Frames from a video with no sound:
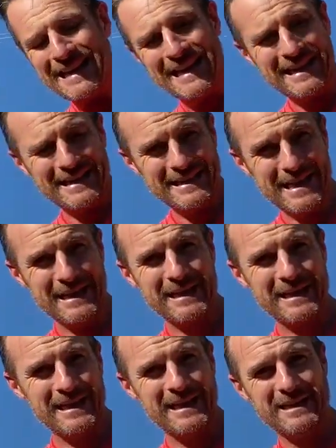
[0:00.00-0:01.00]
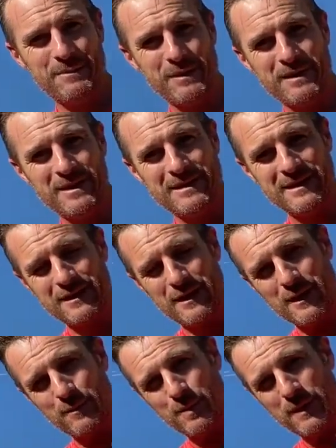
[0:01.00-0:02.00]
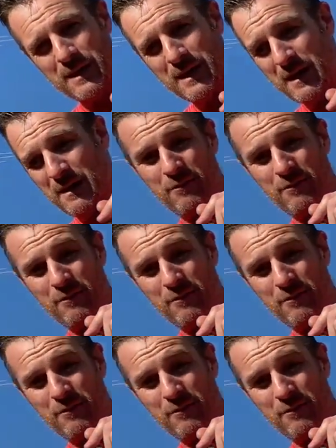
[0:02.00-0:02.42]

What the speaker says: Get stuck into these because it's going to be,